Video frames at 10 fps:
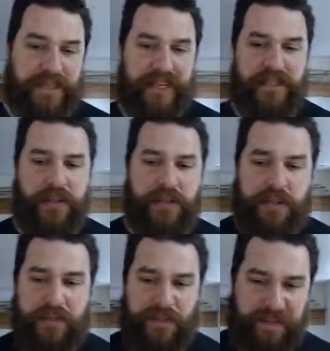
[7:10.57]
So,
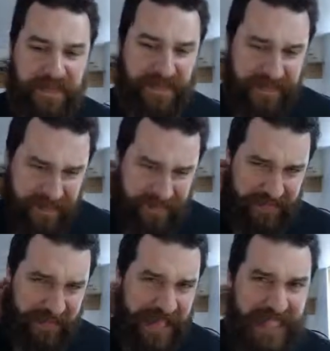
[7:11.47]

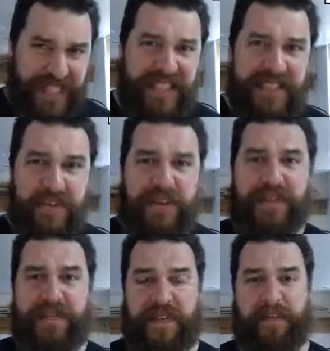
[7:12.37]
this is sort of the
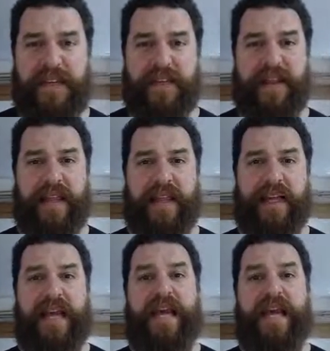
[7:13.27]
fundamental thing.